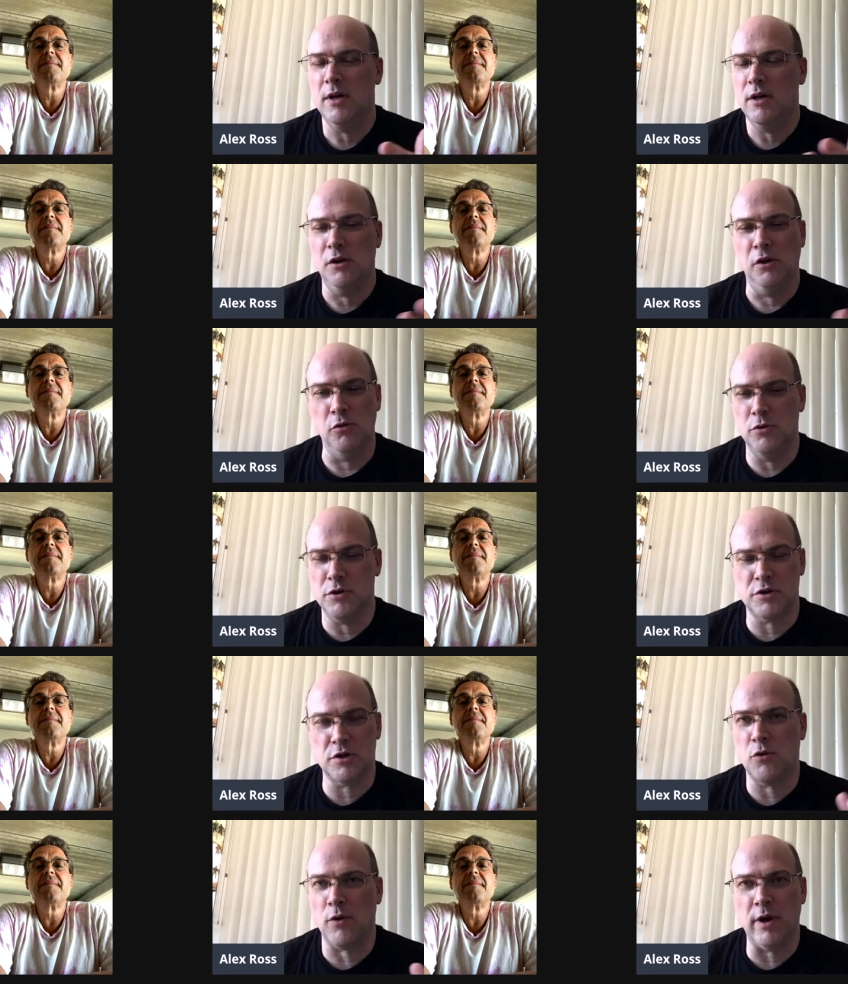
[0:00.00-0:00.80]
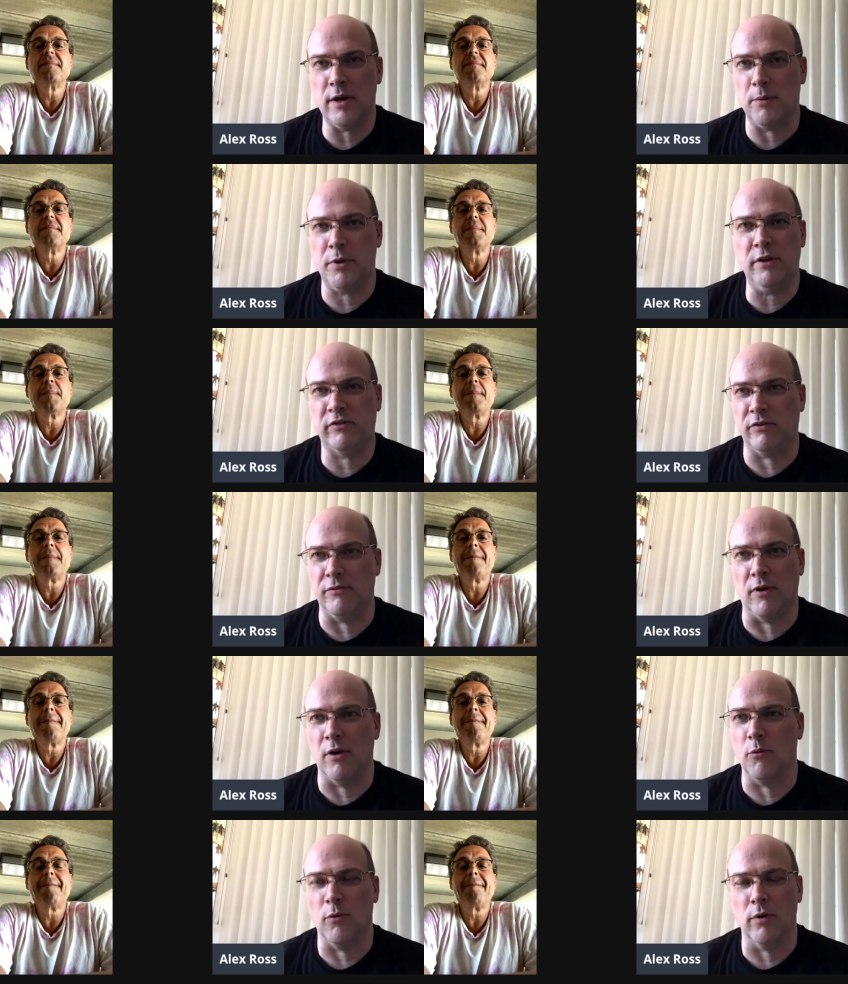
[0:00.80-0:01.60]
Speaker 1: You just create a piece of
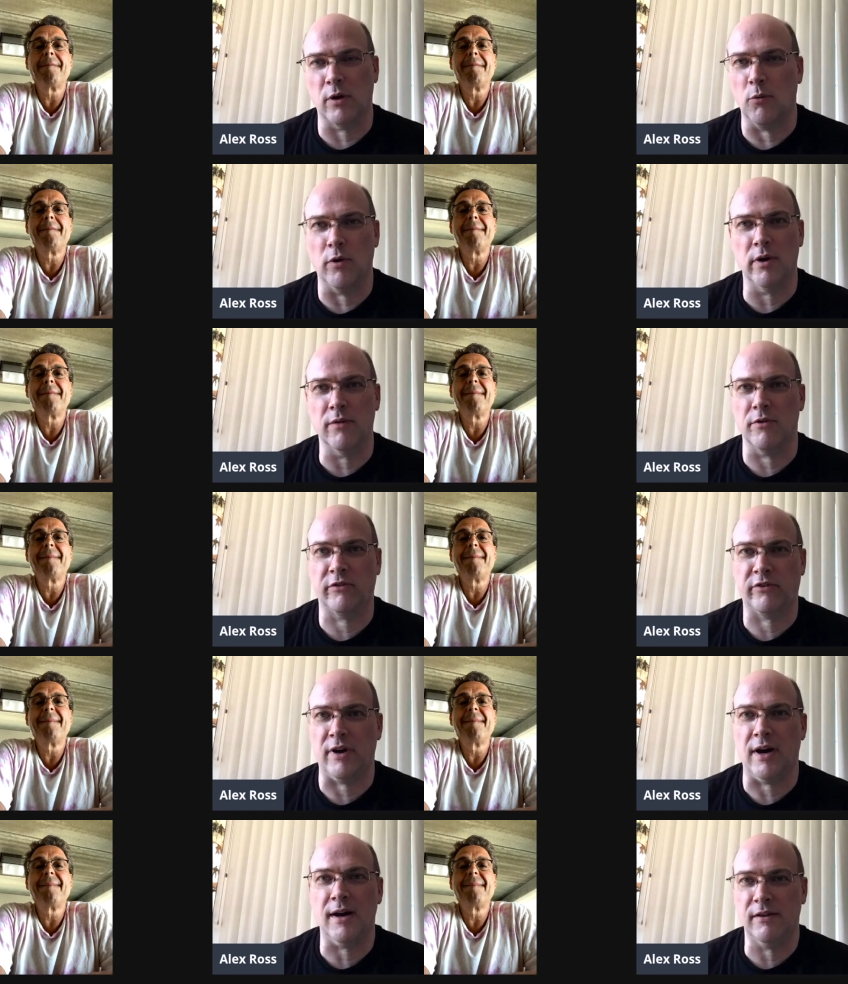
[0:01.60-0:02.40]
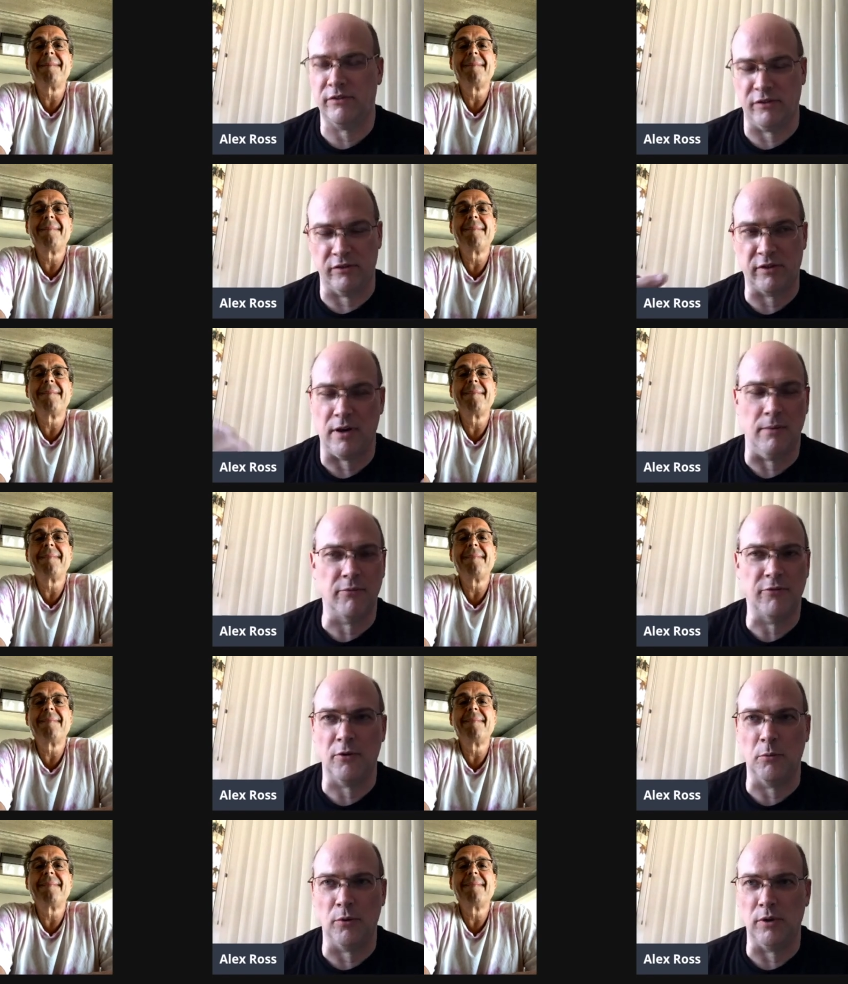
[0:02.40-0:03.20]
artwork at whatever size is
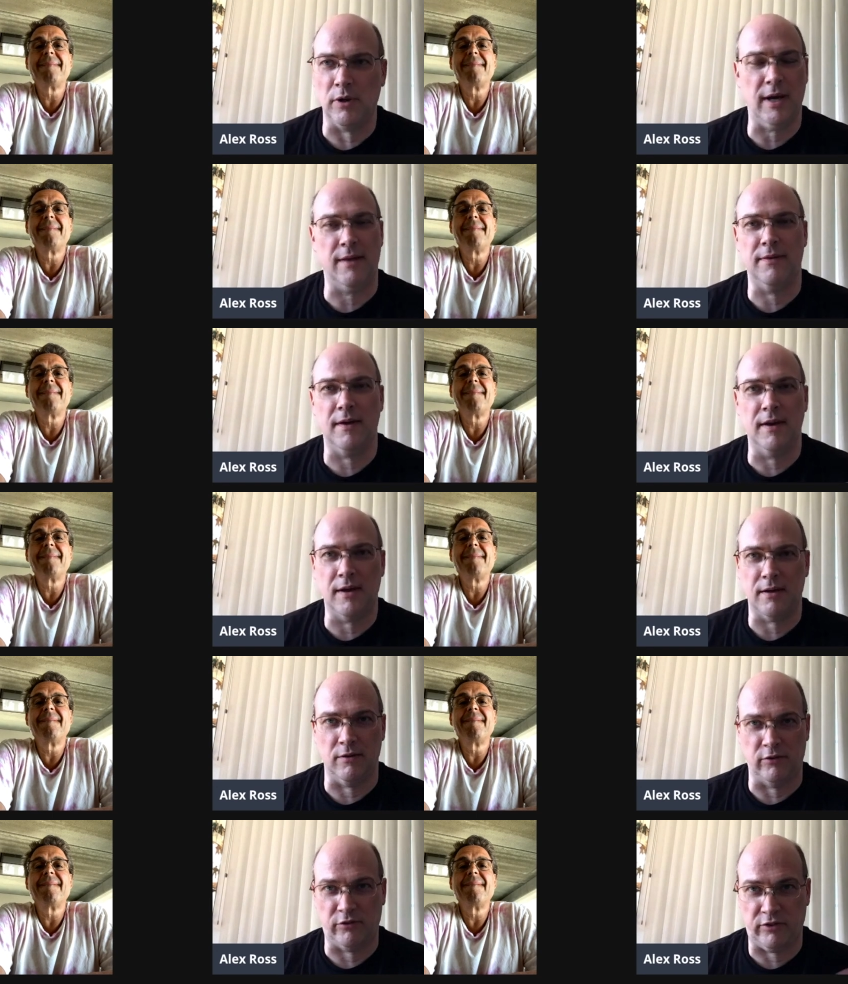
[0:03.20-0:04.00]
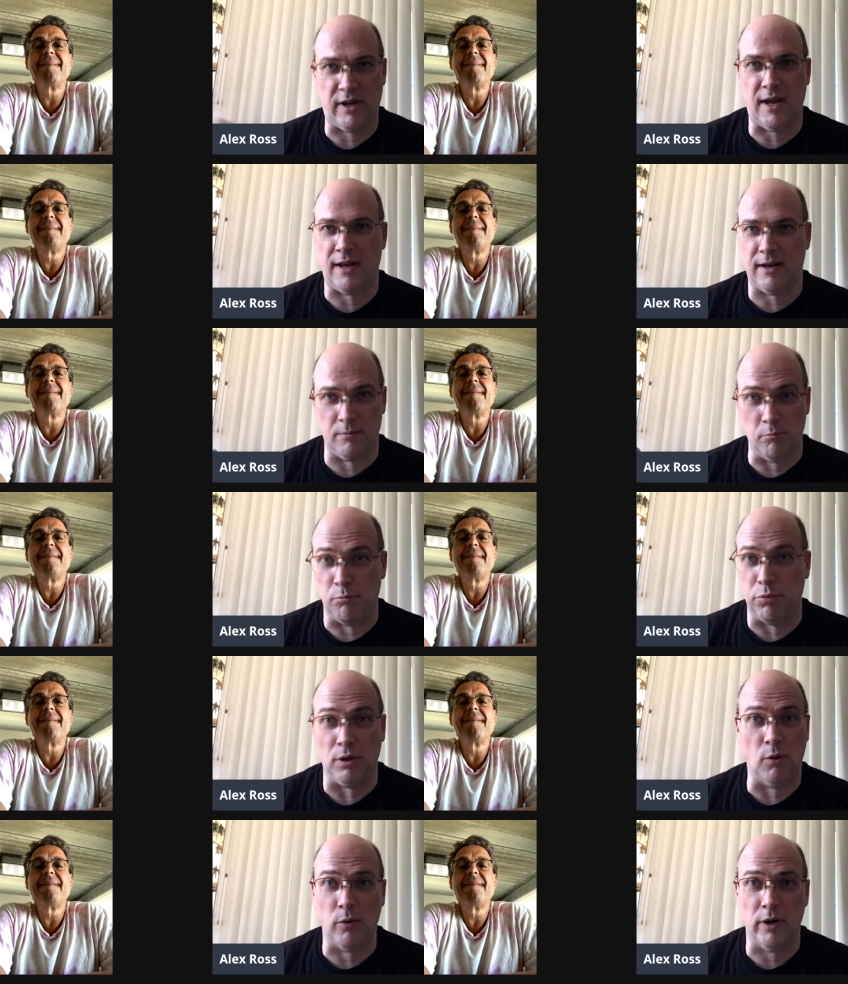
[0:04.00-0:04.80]
comfortable and they can scan it and
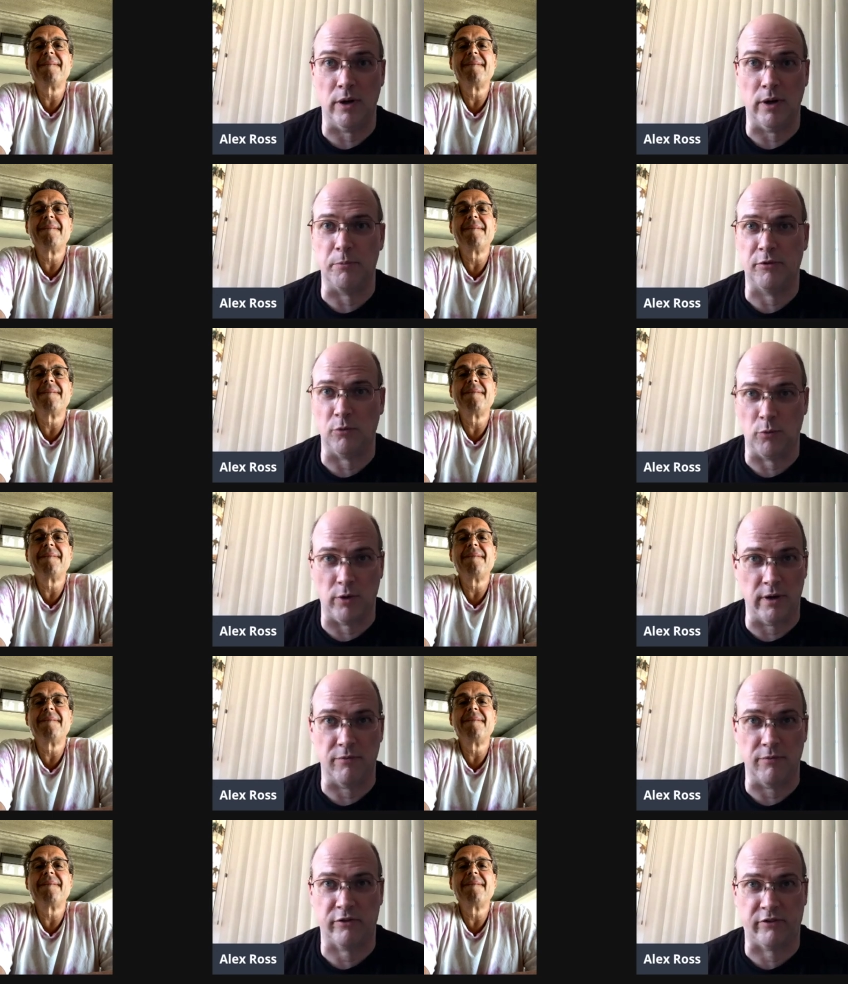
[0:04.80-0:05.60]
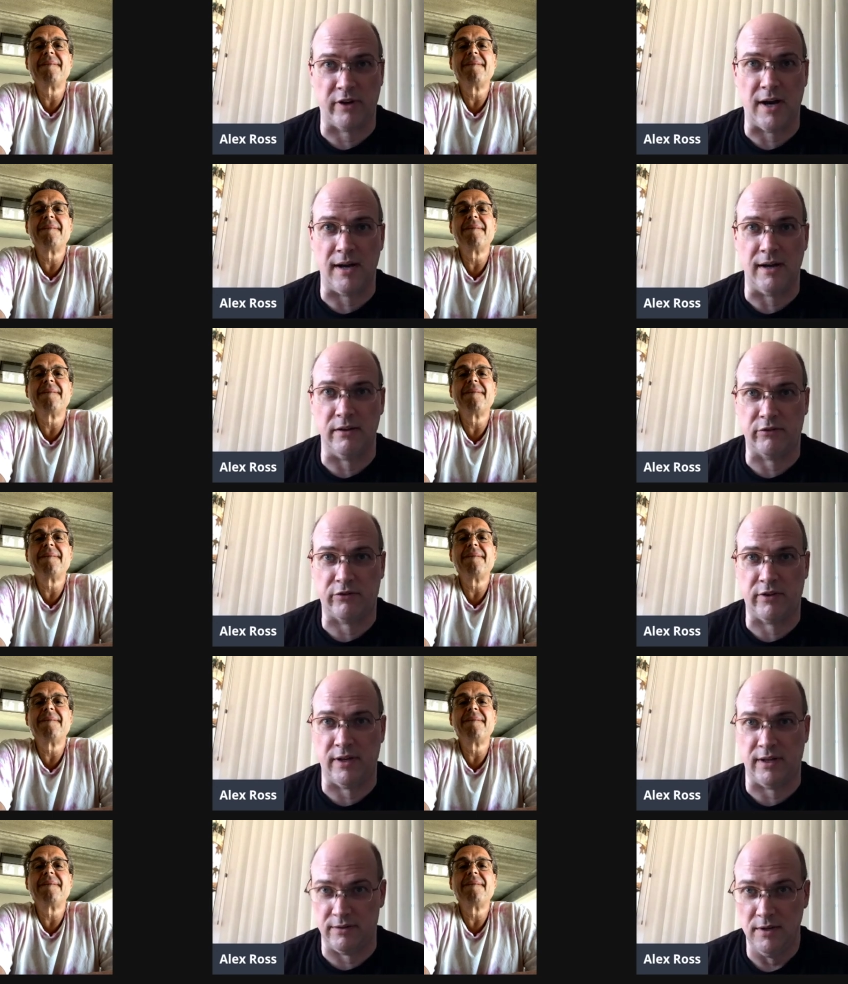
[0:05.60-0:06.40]
blow it up to whatever size
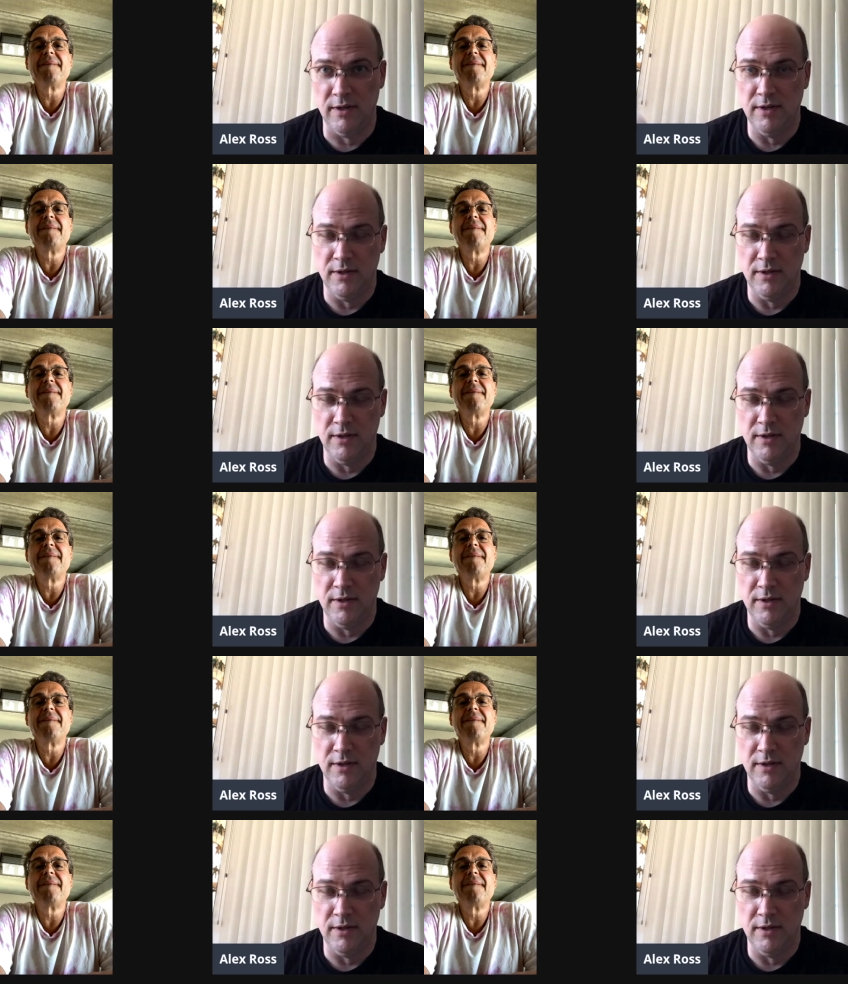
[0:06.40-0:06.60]
that